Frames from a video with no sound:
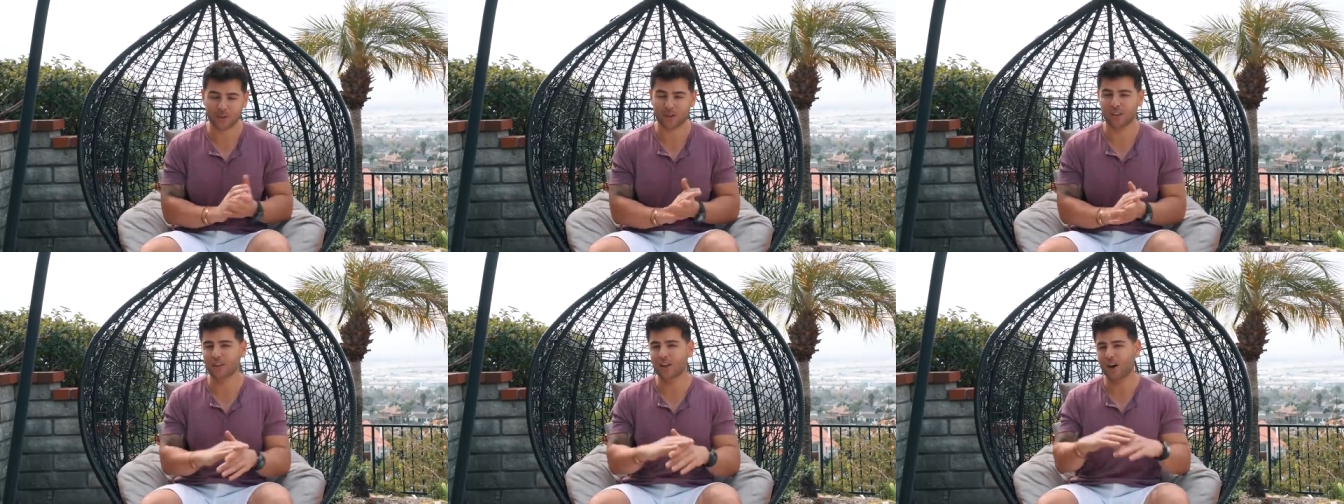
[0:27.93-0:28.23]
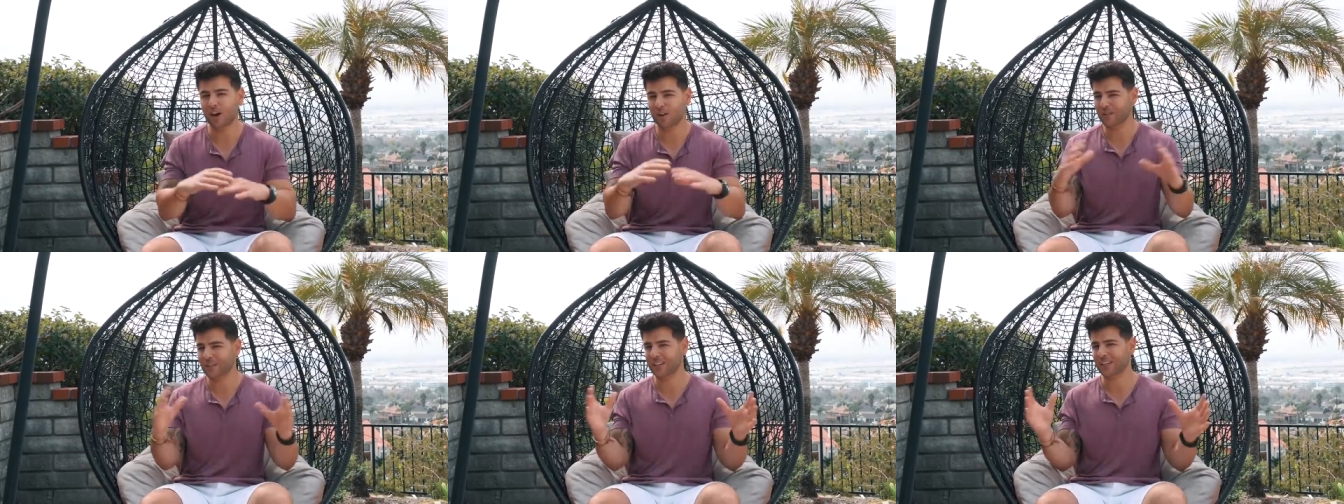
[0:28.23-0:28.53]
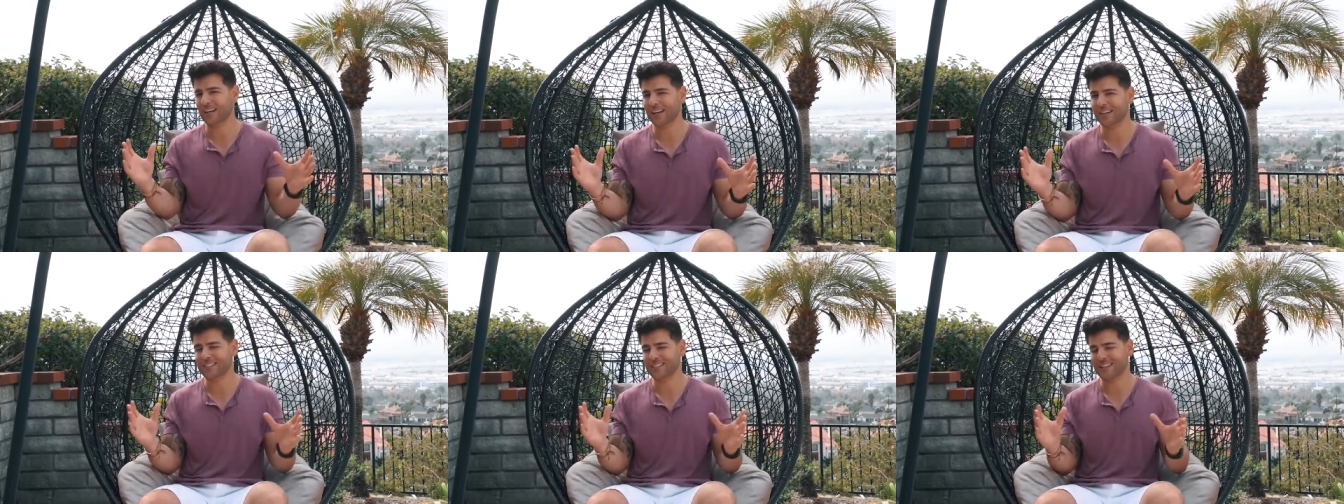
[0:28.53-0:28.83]
a lot of you
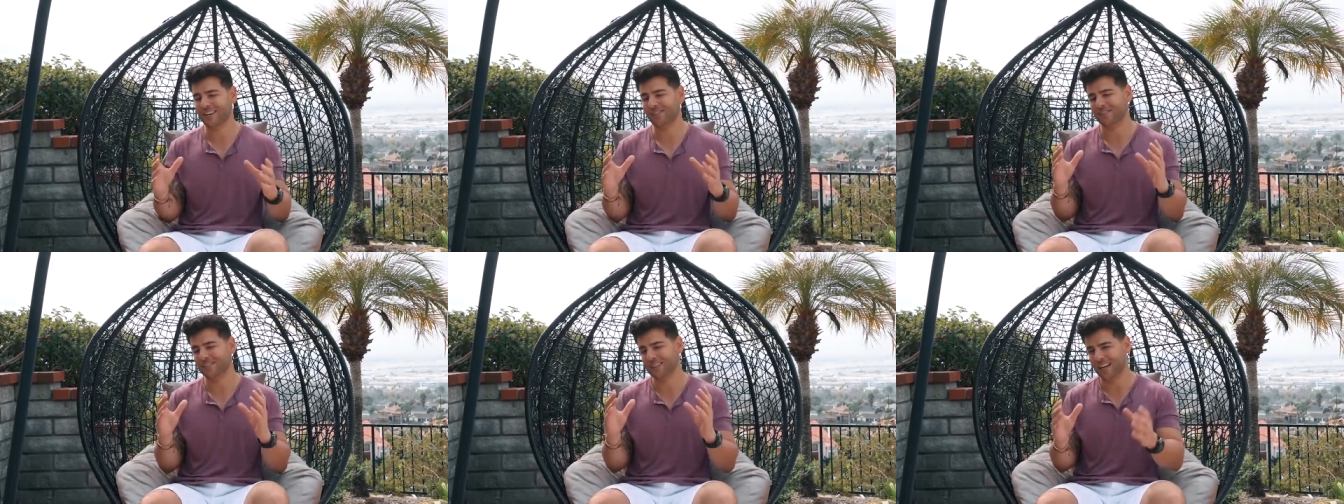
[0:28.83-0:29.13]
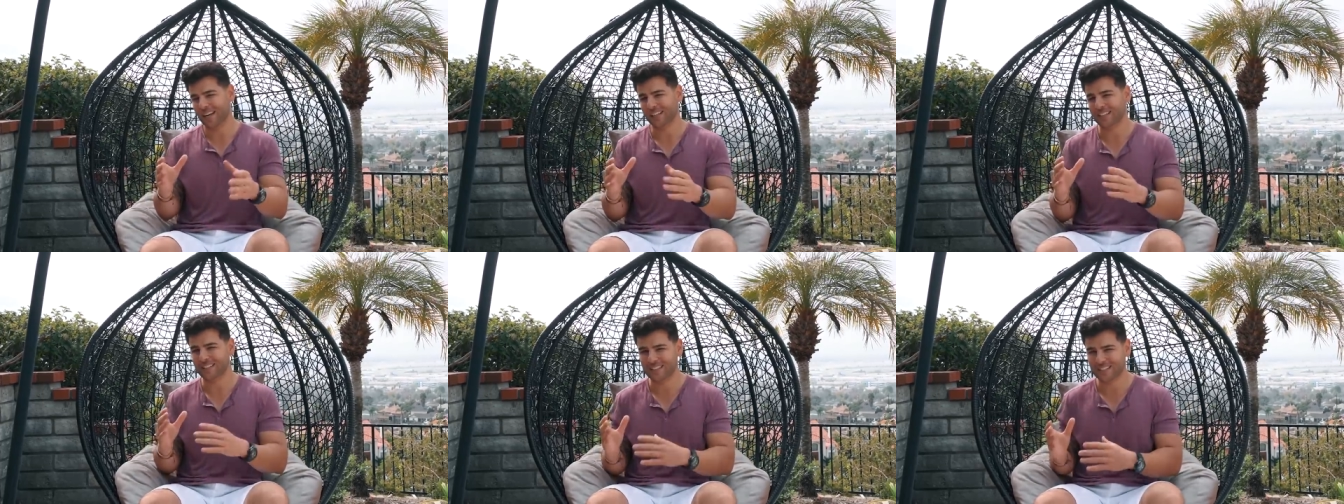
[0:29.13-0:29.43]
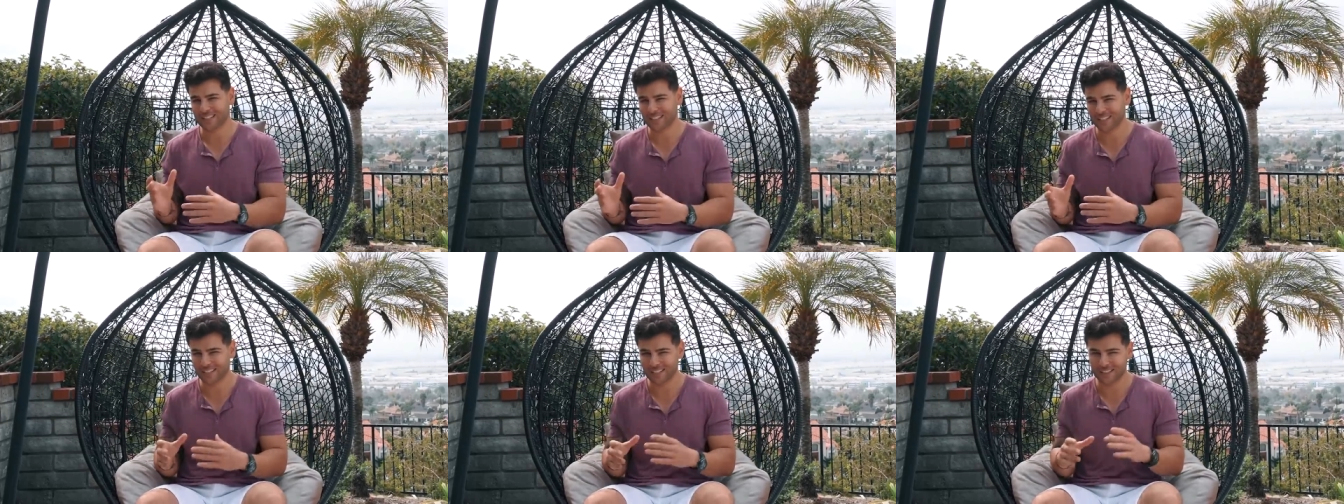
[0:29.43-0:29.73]
guys have not
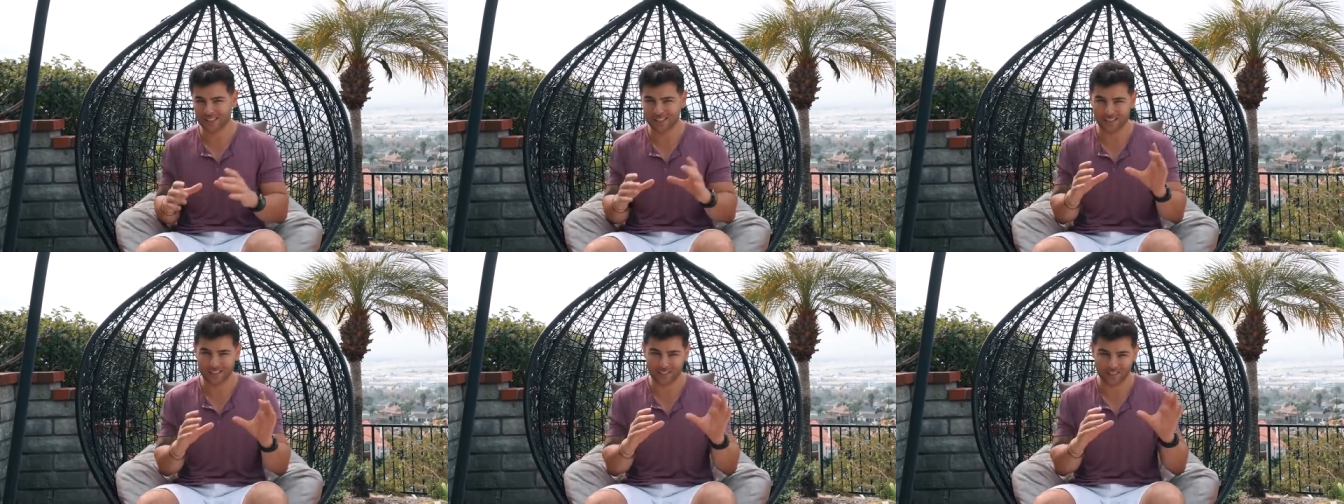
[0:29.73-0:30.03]
seen